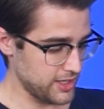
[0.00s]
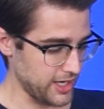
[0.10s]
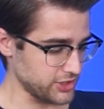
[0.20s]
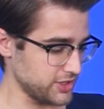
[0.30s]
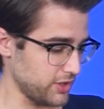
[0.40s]
I
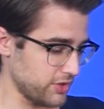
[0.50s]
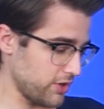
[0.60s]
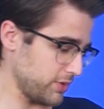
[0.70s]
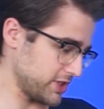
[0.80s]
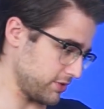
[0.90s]
actually don't
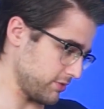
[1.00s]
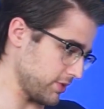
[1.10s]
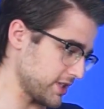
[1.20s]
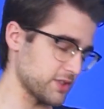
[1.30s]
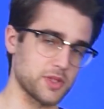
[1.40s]
know which
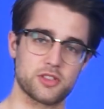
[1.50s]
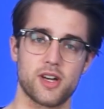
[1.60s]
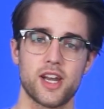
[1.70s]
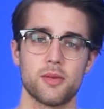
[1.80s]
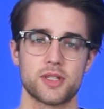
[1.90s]
one is which
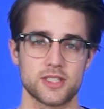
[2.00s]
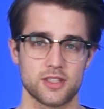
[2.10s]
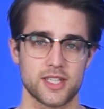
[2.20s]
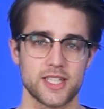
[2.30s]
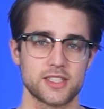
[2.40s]
right now because
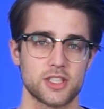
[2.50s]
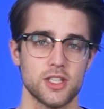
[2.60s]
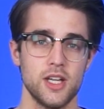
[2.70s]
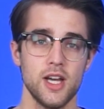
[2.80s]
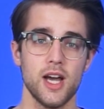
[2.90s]
they're
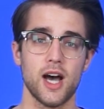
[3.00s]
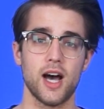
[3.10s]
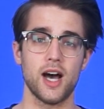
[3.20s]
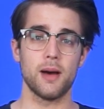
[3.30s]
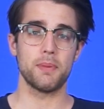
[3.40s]
identical.
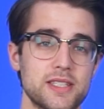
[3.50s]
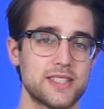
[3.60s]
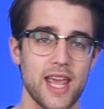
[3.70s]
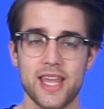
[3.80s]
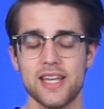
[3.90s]
Uh, but
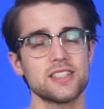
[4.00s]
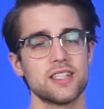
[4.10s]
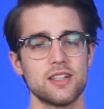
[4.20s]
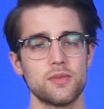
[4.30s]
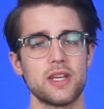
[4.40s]
dang it,
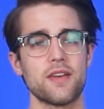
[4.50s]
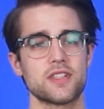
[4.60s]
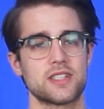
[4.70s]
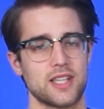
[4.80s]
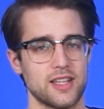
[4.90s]
we have
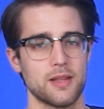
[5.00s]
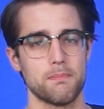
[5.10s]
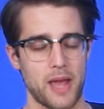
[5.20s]
to send them